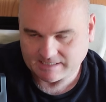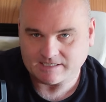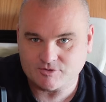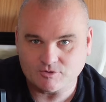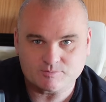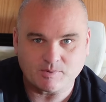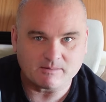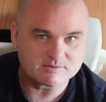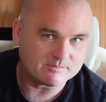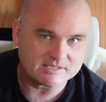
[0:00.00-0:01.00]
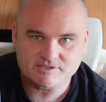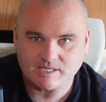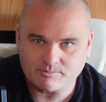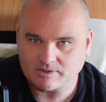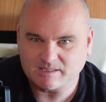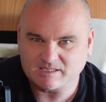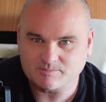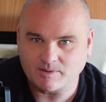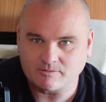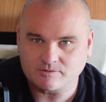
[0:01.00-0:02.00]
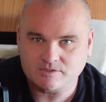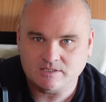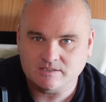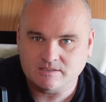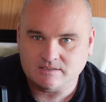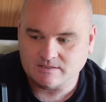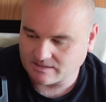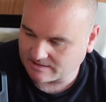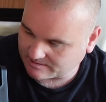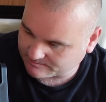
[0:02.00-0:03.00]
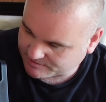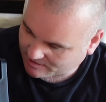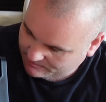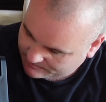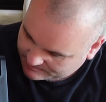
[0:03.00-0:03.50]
the exhaust pipes and bits separately, I suppose. So